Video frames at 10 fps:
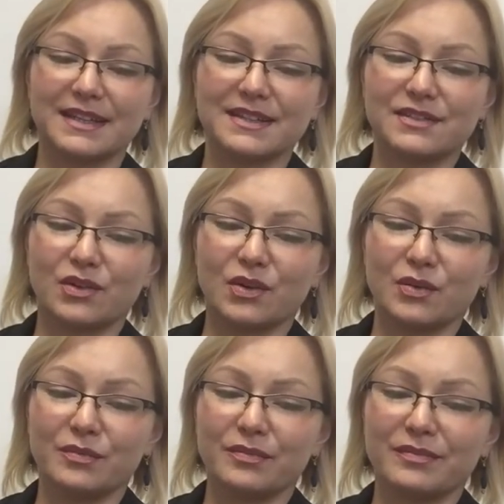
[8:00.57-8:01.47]

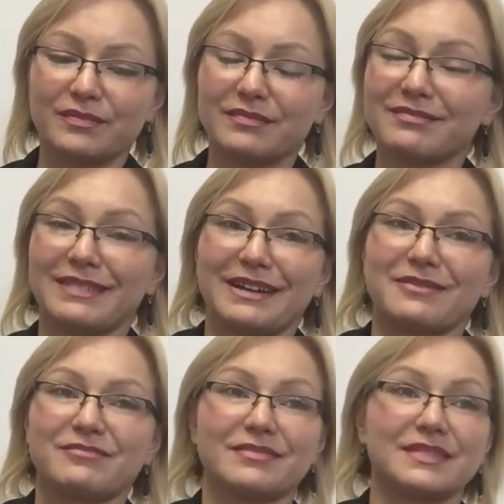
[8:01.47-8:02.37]
So
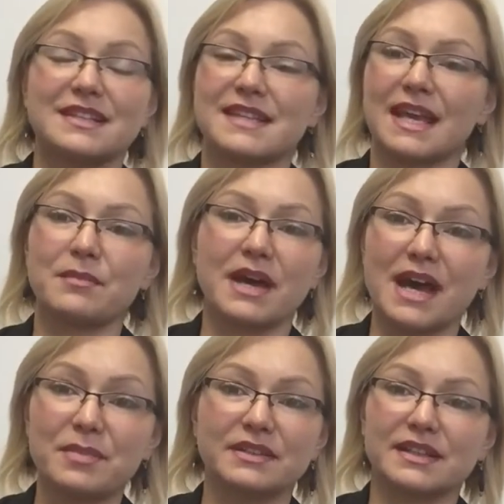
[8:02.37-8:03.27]
the same
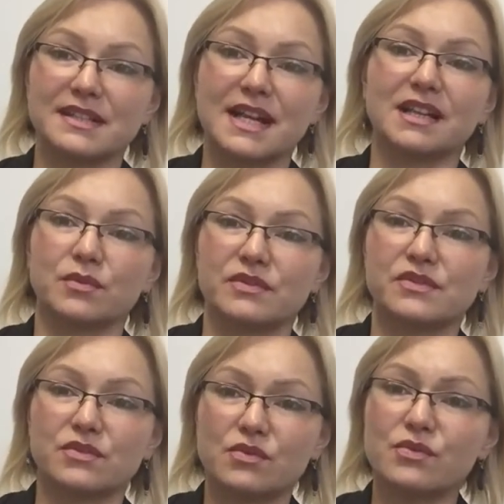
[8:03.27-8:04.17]
happened exactly with
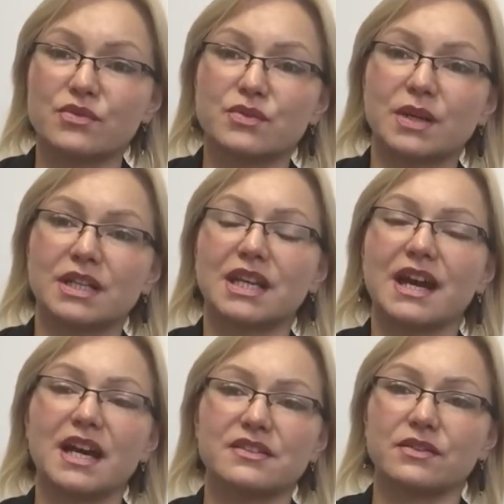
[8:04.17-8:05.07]
Scrooge when he
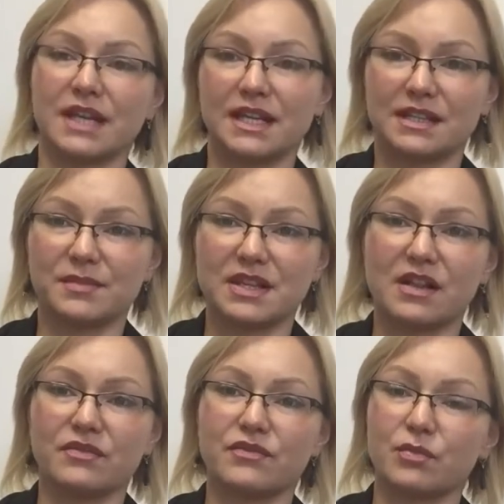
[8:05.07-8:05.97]
isolated
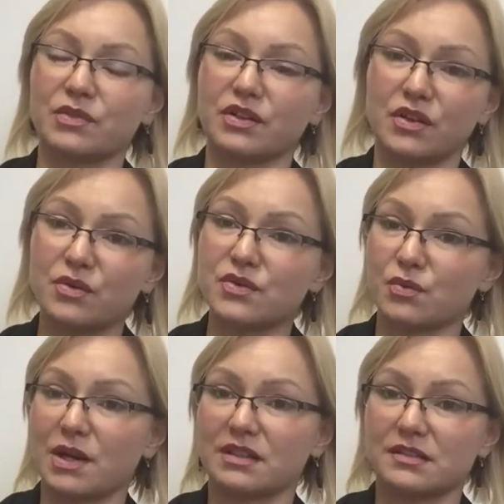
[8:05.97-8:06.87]
himself from the close
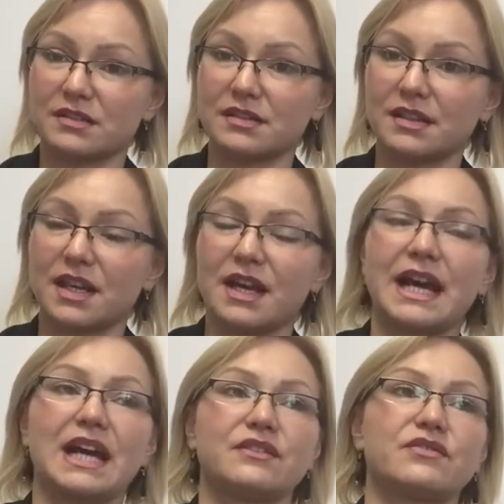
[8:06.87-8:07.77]
ones
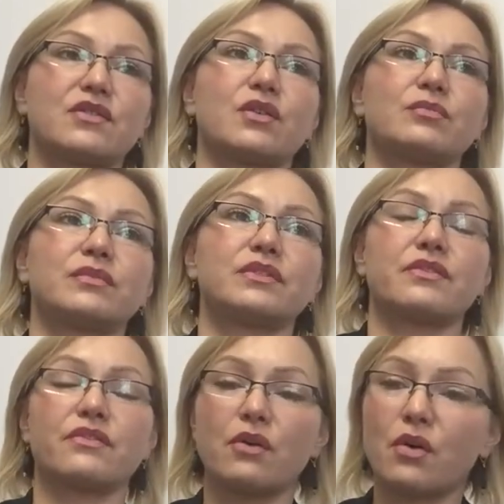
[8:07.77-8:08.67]
and from the
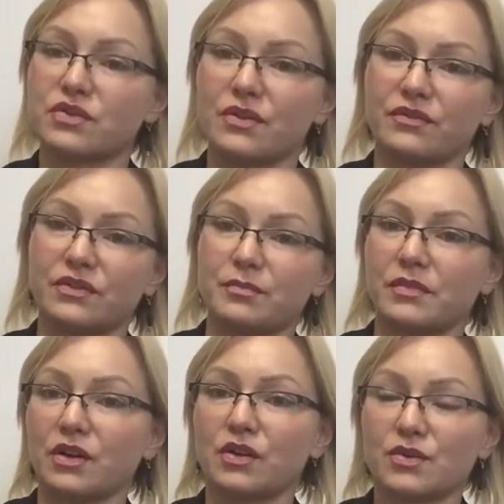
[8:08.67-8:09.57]
thought of
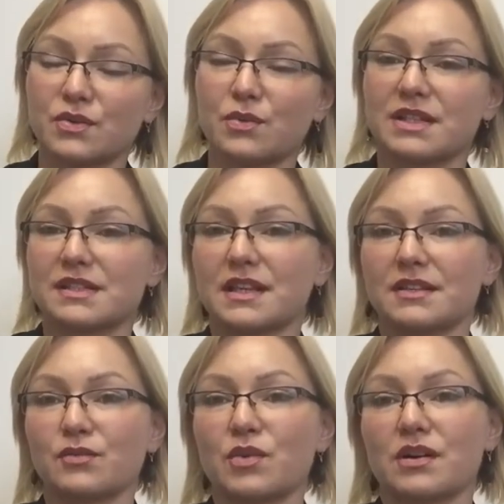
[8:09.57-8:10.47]
the close ones
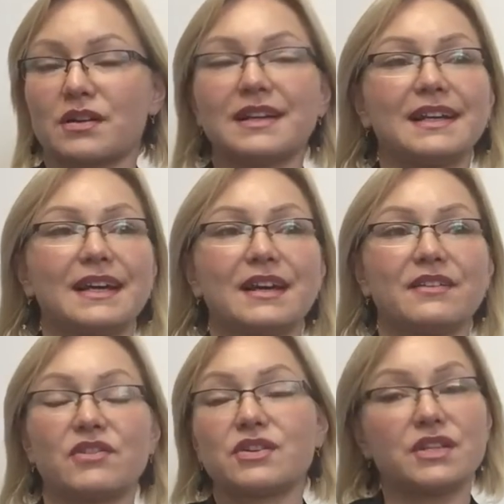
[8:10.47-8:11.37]
that were
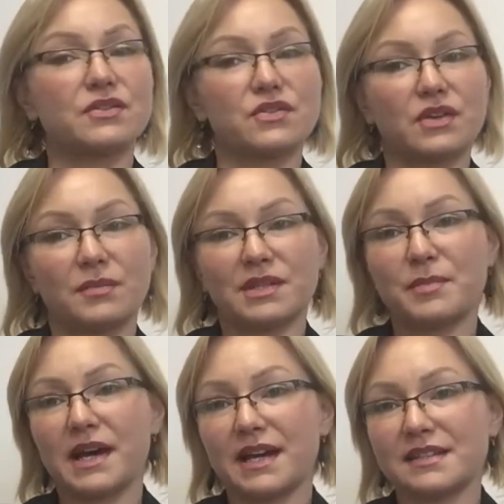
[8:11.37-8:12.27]
very dear to him in
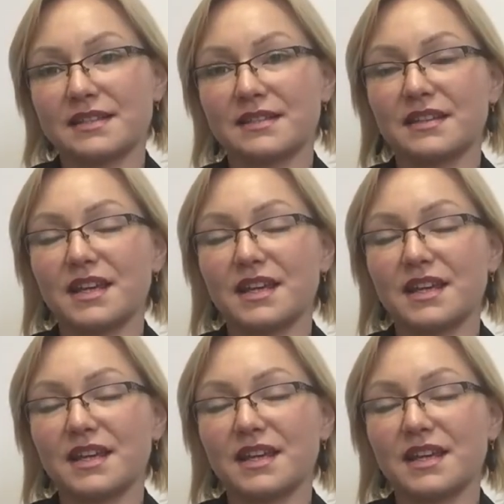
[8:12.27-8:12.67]
the past.